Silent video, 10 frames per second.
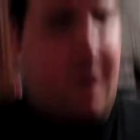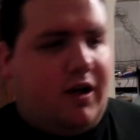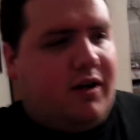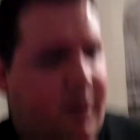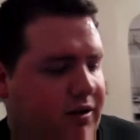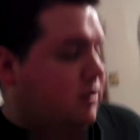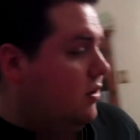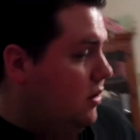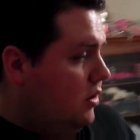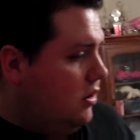Okay.
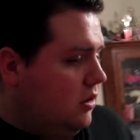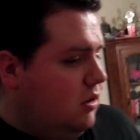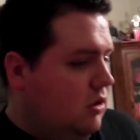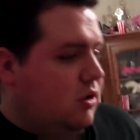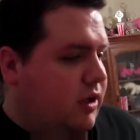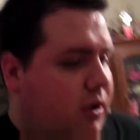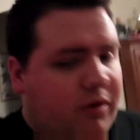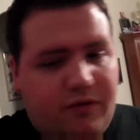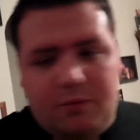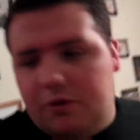Got
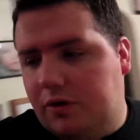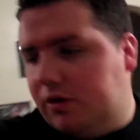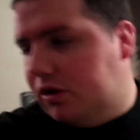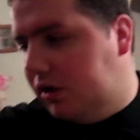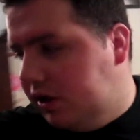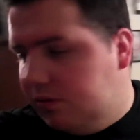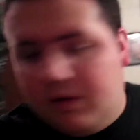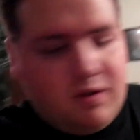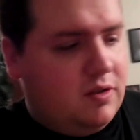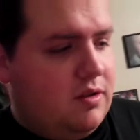away from her.
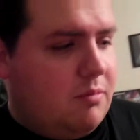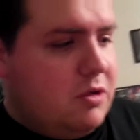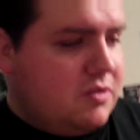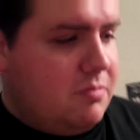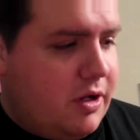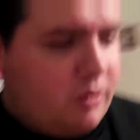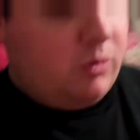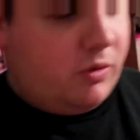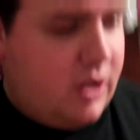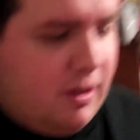Anyways, I'm using my
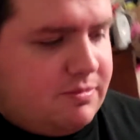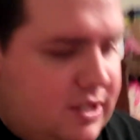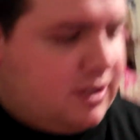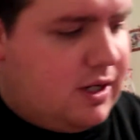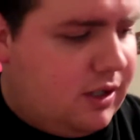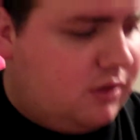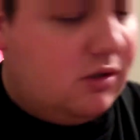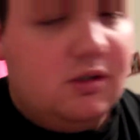cool cup today.